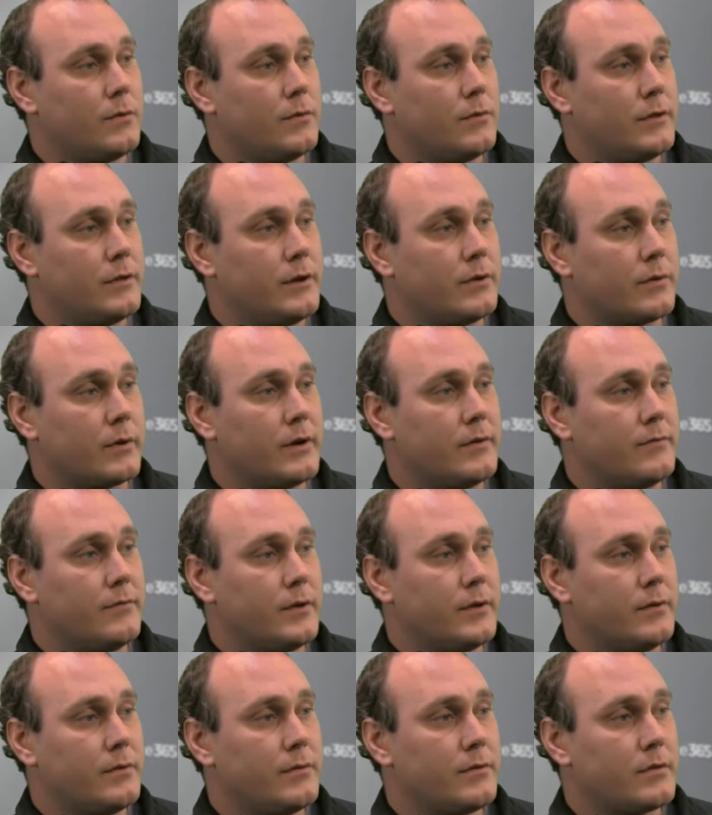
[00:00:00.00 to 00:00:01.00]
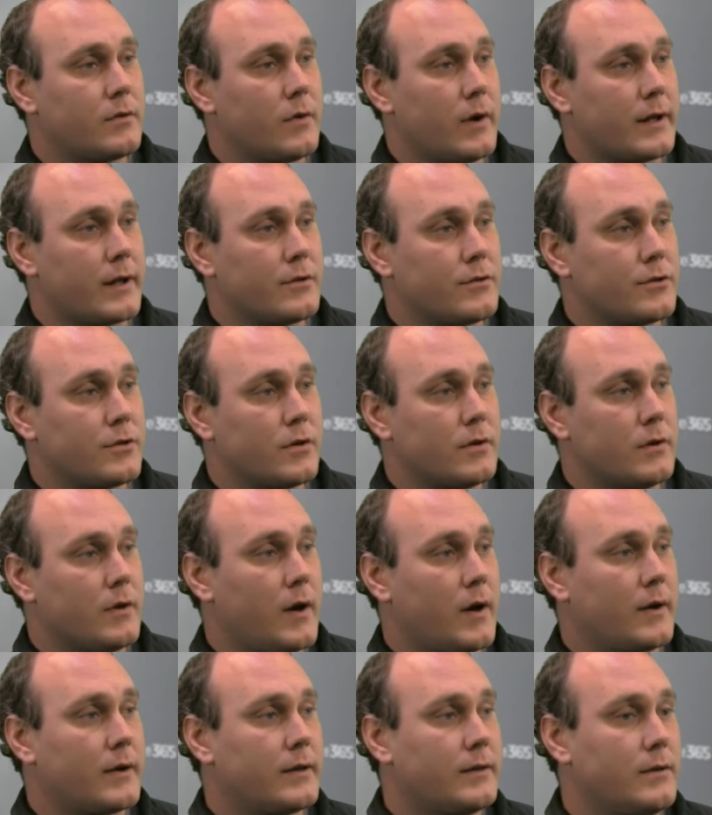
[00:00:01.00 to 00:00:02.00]
the grid view so I can show you how
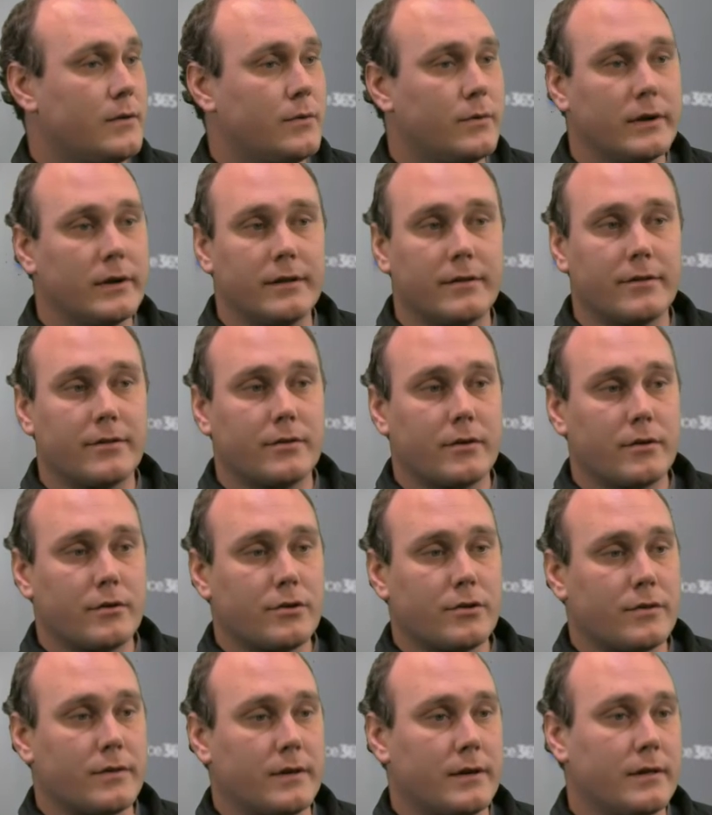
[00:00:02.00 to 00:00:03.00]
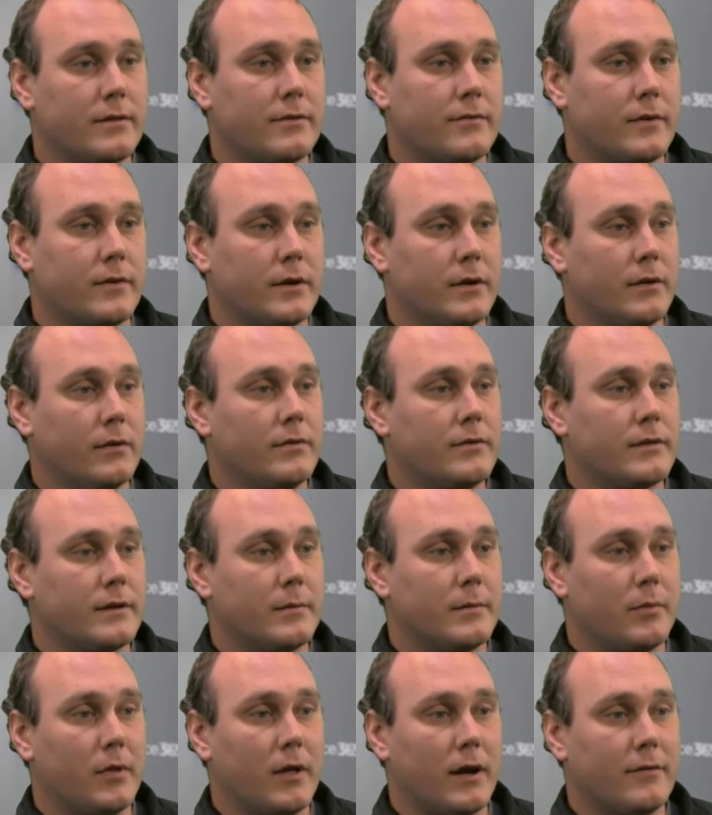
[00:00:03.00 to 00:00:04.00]
you can search these fields and
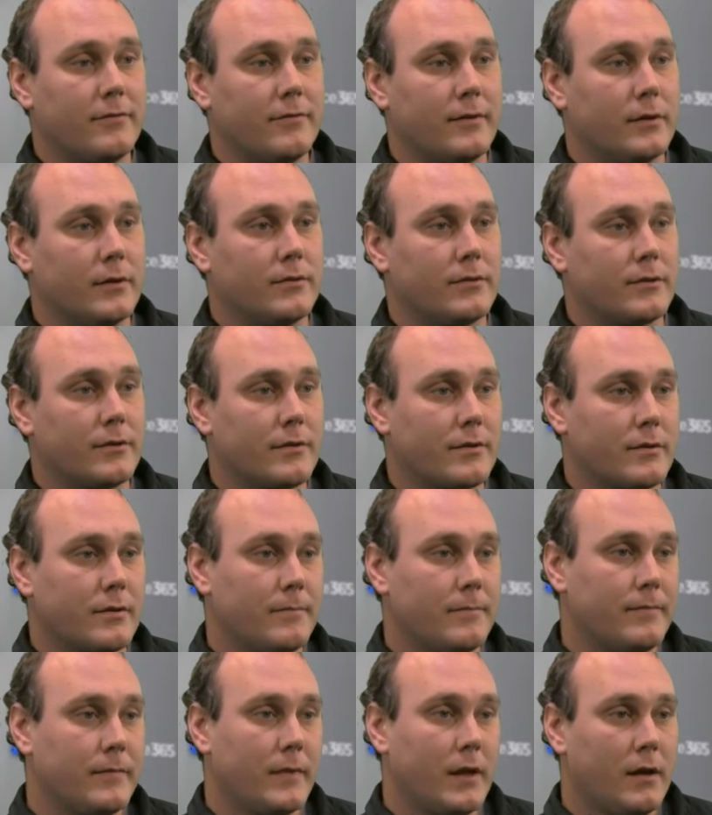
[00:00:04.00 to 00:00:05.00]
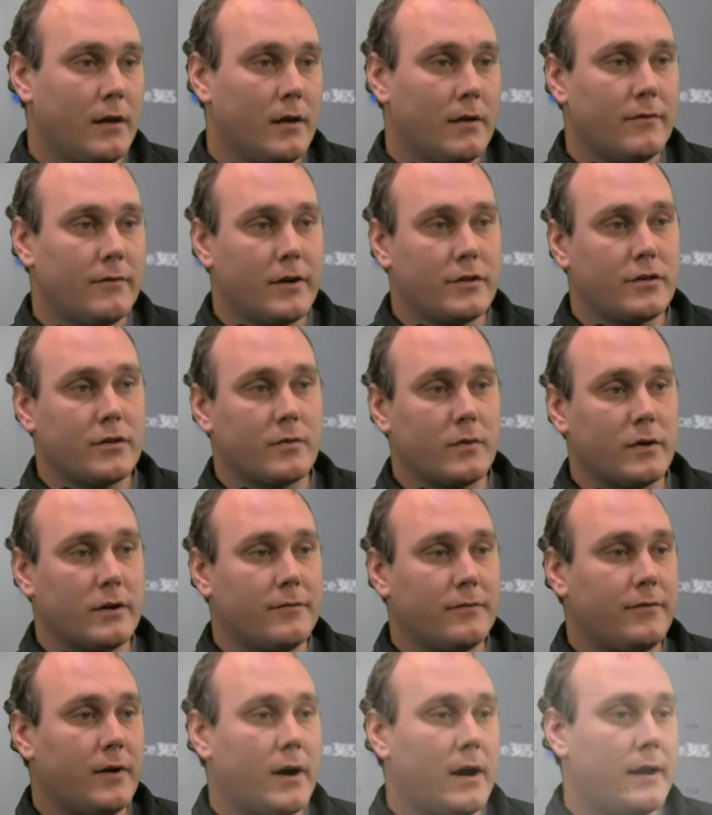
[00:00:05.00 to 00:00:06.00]
apply filters. If I just want to
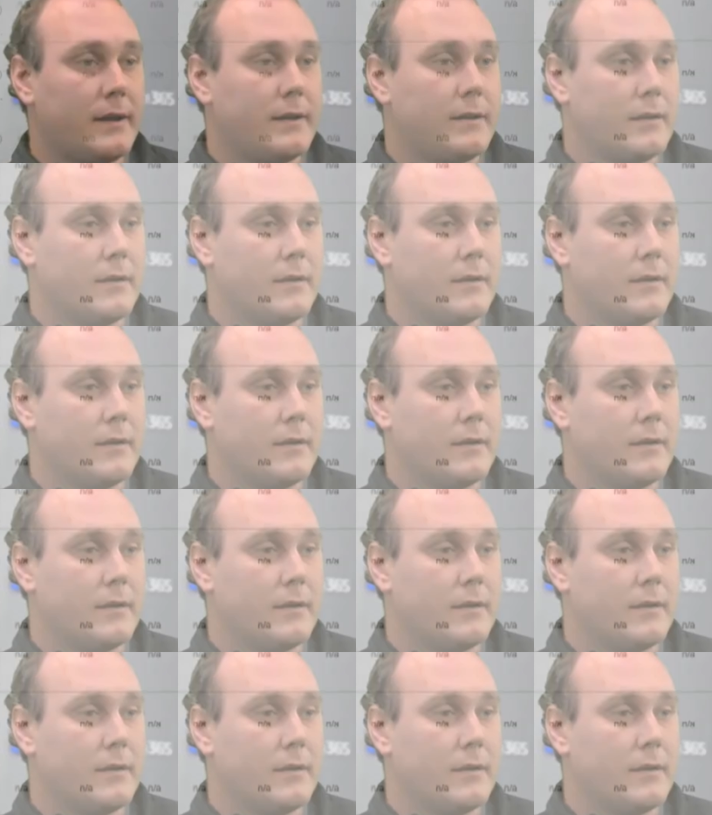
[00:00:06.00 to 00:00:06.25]
find